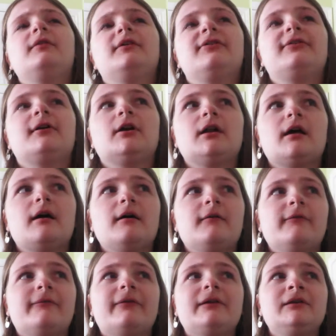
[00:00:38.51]
the start
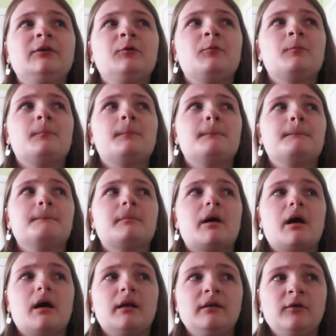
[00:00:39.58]
of a new
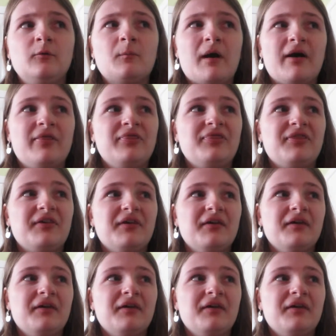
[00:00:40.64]
a new month,